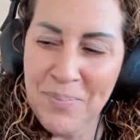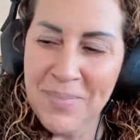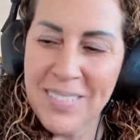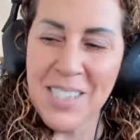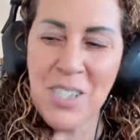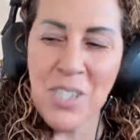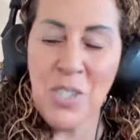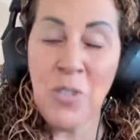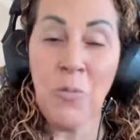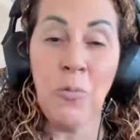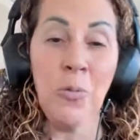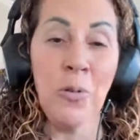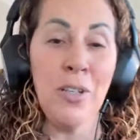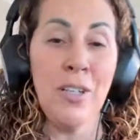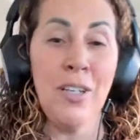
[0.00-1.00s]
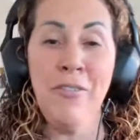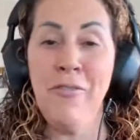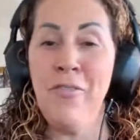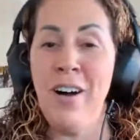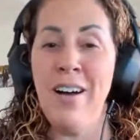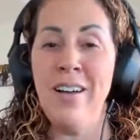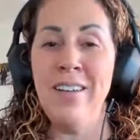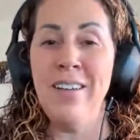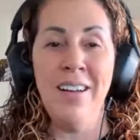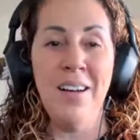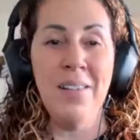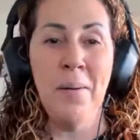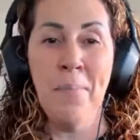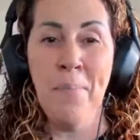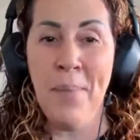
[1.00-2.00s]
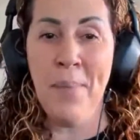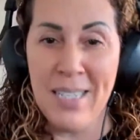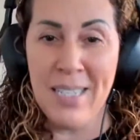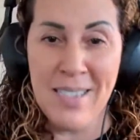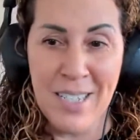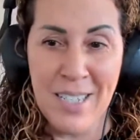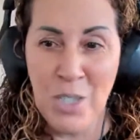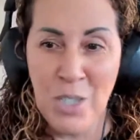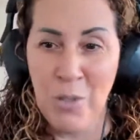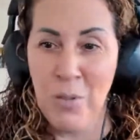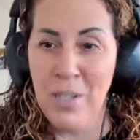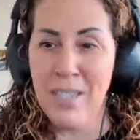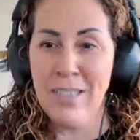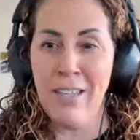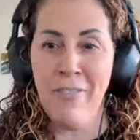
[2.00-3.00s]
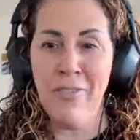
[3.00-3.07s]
this is a really fun, amazing trick.